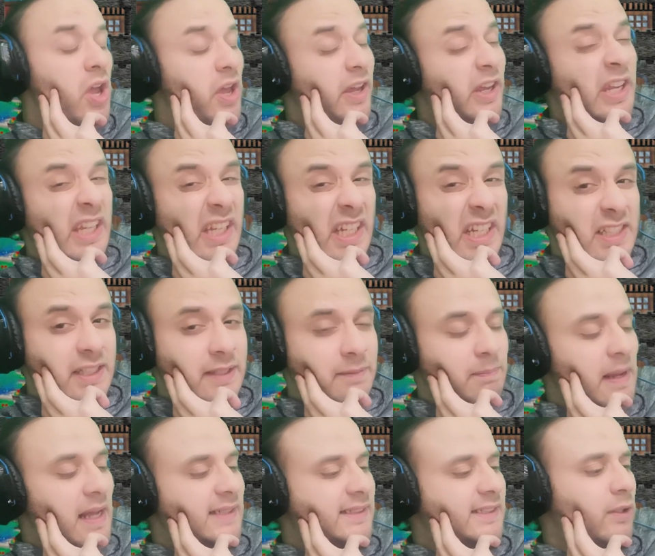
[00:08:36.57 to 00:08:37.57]
he is
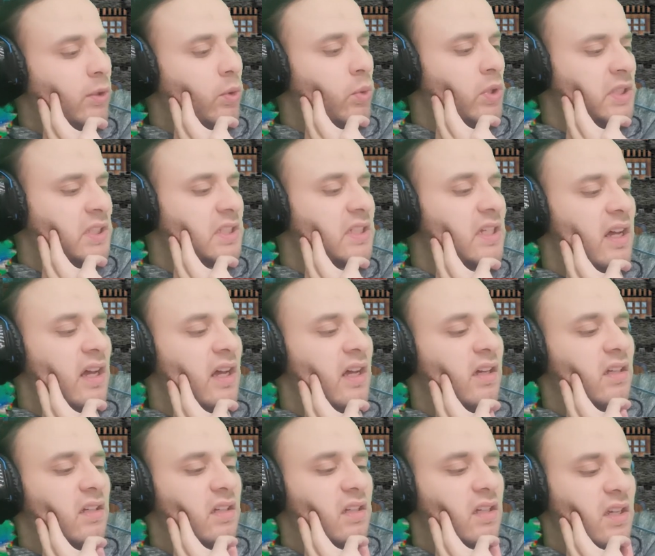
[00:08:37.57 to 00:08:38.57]
messing with
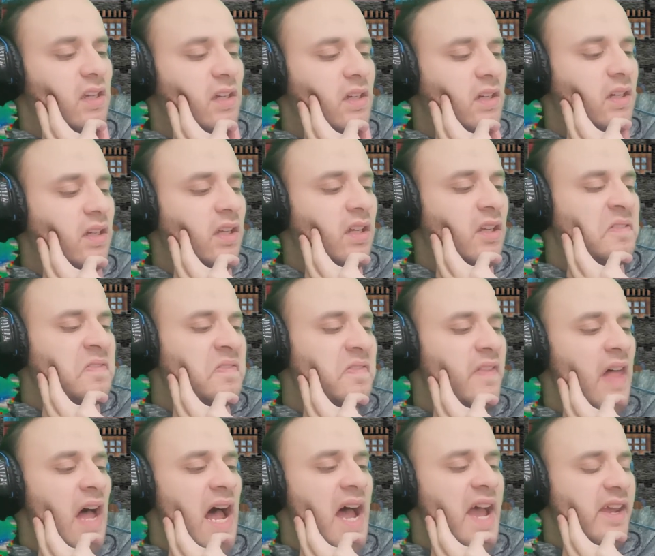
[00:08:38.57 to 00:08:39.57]
a
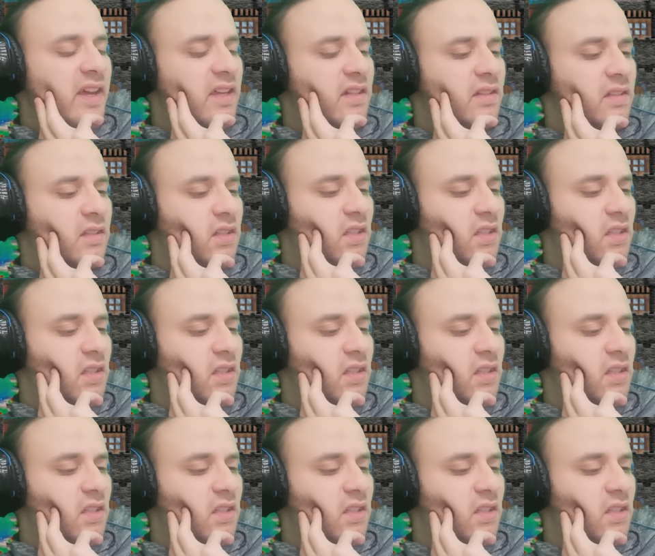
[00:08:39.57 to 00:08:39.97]
knight,